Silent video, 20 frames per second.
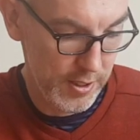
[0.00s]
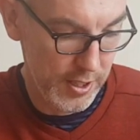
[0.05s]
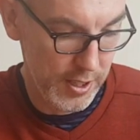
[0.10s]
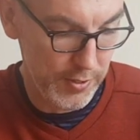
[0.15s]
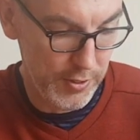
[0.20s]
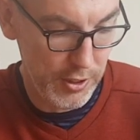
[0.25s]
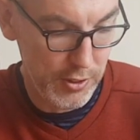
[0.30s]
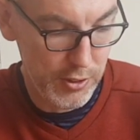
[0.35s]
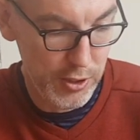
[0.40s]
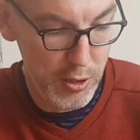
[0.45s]

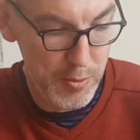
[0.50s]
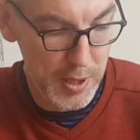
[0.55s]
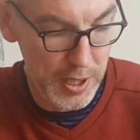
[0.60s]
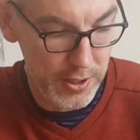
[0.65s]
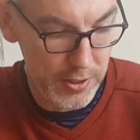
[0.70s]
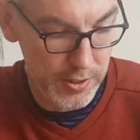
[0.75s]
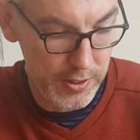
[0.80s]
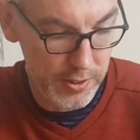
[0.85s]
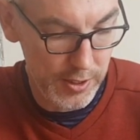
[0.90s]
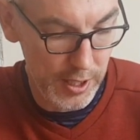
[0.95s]
If it's too
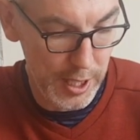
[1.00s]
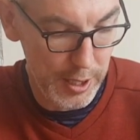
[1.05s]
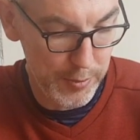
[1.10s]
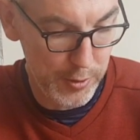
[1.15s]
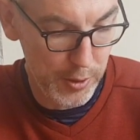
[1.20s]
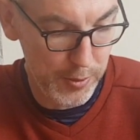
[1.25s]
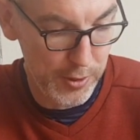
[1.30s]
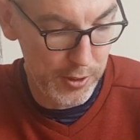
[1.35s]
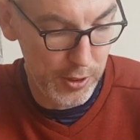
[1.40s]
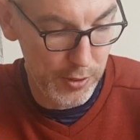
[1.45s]
much, the
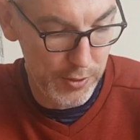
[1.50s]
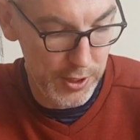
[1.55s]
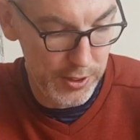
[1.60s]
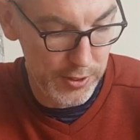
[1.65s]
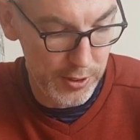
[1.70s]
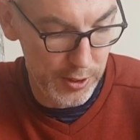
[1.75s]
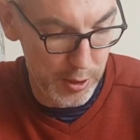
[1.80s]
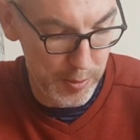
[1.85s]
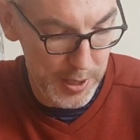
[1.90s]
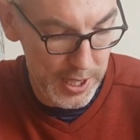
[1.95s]
laptop still
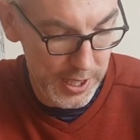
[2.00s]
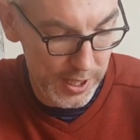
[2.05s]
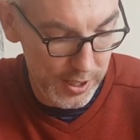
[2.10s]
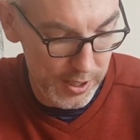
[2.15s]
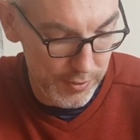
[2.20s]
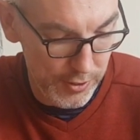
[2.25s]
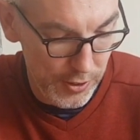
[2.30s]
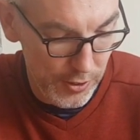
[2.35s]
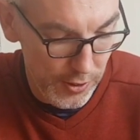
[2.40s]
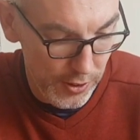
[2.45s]
rests on the back, and
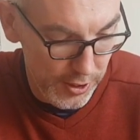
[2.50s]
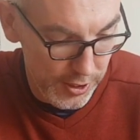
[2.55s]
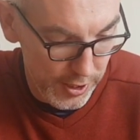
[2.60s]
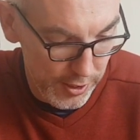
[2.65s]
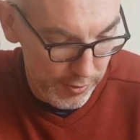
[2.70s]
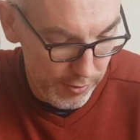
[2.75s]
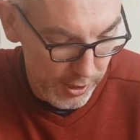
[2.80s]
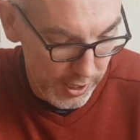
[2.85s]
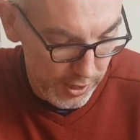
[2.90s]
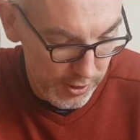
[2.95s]
if it's not enough, we